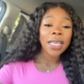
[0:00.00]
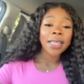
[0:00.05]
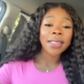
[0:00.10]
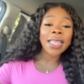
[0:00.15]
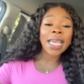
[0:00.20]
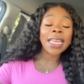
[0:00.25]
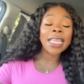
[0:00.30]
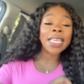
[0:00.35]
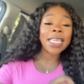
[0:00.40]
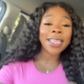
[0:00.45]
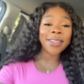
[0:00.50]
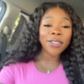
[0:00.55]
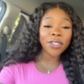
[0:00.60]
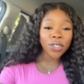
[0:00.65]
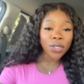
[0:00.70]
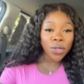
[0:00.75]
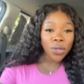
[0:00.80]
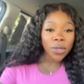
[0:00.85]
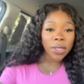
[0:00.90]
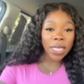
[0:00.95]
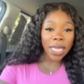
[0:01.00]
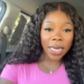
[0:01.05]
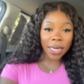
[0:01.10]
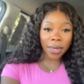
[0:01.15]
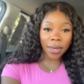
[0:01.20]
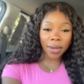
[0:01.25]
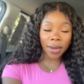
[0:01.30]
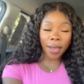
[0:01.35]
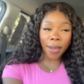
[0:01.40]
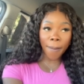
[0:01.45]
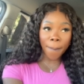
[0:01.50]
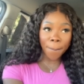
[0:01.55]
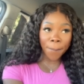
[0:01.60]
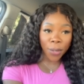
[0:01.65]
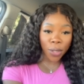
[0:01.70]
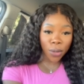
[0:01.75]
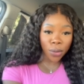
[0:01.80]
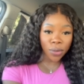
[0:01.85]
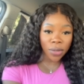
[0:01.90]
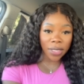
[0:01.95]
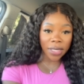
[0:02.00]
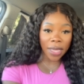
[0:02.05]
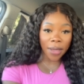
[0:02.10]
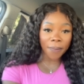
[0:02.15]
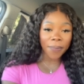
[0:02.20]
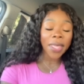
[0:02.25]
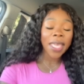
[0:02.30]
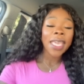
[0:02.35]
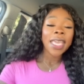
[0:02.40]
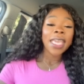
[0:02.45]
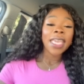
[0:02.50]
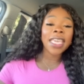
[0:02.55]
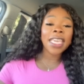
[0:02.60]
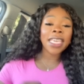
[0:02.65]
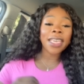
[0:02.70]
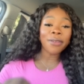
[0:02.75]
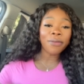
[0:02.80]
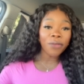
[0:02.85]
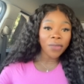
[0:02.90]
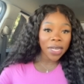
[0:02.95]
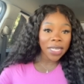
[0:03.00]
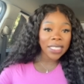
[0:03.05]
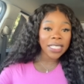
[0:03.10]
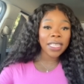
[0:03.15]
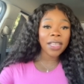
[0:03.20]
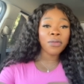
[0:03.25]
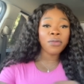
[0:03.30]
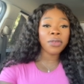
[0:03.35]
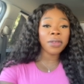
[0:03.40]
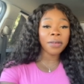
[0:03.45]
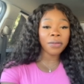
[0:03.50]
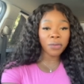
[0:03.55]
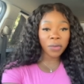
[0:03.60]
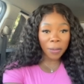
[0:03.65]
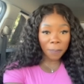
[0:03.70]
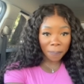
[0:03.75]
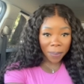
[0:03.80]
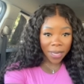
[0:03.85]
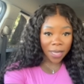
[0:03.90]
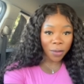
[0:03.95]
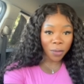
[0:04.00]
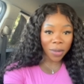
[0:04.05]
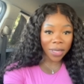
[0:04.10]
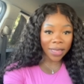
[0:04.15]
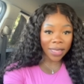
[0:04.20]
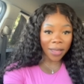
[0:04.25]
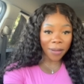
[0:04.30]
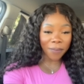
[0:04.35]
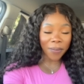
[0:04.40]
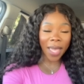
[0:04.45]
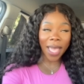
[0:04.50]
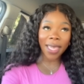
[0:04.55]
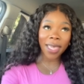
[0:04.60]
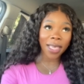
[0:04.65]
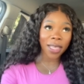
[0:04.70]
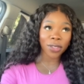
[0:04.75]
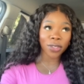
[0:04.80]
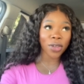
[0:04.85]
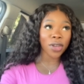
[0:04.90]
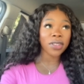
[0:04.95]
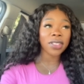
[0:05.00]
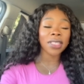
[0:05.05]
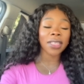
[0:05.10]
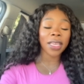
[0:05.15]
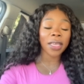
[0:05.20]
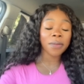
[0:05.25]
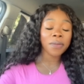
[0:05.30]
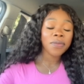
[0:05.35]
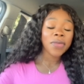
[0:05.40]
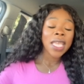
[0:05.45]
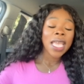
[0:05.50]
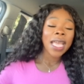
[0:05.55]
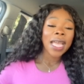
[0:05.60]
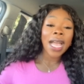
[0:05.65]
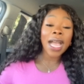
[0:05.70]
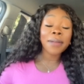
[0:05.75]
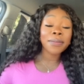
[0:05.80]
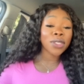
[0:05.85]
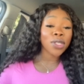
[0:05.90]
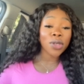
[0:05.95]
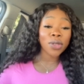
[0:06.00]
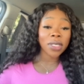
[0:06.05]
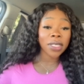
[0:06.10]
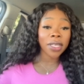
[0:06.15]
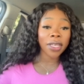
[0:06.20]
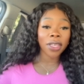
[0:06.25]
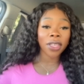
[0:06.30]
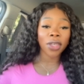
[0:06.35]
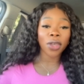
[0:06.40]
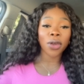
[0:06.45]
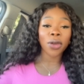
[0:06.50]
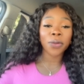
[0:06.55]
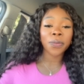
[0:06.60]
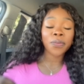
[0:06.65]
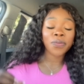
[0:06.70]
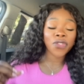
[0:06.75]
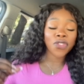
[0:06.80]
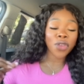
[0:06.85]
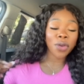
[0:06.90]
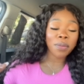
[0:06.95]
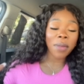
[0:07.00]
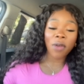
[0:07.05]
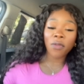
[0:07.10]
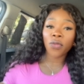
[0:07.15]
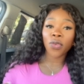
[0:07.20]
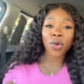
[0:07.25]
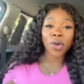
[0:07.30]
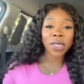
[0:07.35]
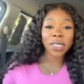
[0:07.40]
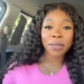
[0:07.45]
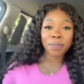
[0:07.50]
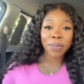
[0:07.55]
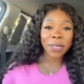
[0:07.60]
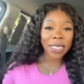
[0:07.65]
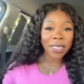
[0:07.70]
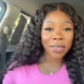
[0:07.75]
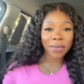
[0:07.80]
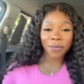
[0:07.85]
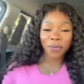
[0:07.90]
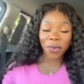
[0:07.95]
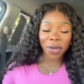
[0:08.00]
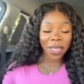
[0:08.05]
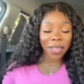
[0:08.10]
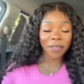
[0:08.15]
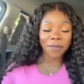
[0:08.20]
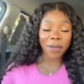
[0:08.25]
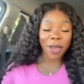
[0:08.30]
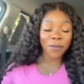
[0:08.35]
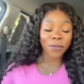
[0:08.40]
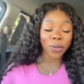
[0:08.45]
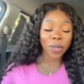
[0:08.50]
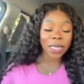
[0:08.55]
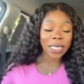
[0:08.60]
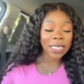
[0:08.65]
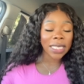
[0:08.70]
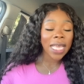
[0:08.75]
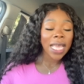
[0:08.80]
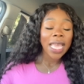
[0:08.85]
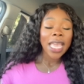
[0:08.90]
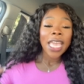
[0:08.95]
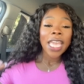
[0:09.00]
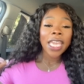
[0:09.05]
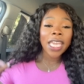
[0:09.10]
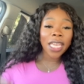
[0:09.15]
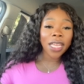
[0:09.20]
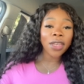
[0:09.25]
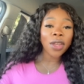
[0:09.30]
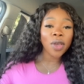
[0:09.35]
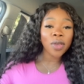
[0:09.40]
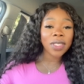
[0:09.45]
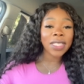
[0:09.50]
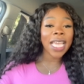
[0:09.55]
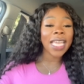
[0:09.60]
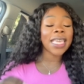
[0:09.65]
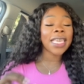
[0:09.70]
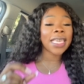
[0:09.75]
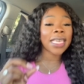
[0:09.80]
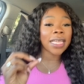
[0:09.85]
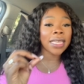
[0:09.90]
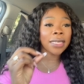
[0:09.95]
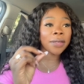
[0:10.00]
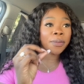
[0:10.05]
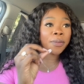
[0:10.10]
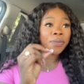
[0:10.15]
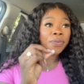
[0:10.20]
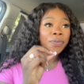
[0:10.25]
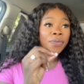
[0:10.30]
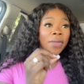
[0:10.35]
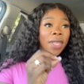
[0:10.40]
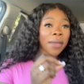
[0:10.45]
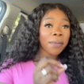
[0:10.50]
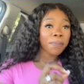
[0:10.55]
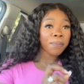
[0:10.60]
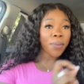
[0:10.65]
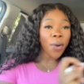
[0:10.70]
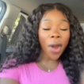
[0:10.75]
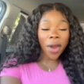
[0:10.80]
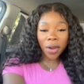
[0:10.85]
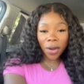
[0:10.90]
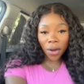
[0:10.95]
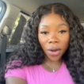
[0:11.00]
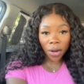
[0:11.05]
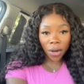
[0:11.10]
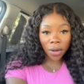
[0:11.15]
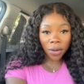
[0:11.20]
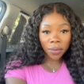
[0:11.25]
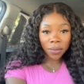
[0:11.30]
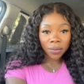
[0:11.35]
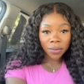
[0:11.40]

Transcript: that he can use and abuse them he can rinse and re repeat with them i can't talk today i'm so sick y'all so my voice please forgive my voice he knows that he can park her